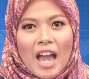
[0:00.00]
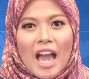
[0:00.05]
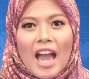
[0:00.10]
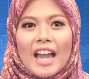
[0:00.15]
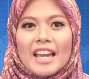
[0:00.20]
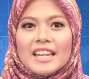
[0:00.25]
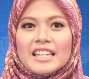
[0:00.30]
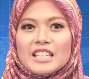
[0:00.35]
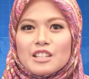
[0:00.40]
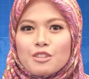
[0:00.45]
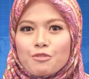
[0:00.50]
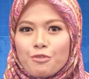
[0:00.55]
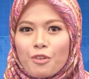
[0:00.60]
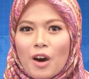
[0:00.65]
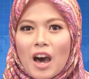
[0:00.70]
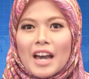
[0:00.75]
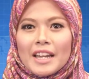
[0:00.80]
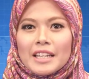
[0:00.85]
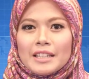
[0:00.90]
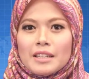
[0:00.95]
and
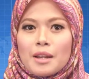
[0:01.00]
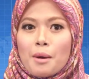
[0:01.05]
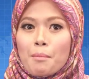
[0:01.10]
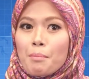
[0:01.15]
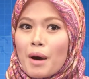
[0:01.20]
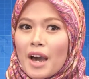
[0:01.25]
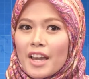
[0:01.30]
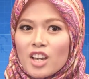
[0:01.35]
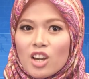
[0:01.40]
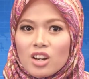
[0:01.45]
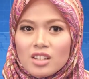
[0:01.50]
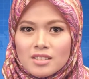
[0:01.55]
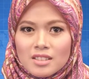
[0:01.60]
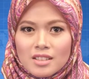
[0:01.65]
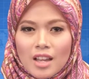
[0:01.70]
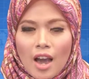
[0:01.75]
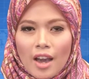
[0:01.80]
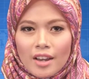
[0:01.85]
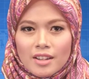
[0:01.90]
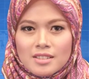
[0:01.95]
defined by
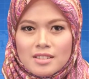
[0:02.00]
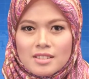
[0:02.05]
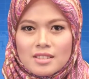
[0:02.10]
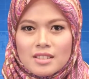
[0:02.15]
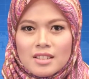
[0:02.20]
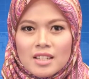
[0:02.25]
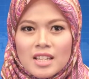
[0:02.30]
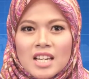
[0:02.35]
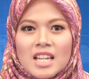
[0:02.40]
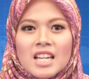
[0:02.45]
context.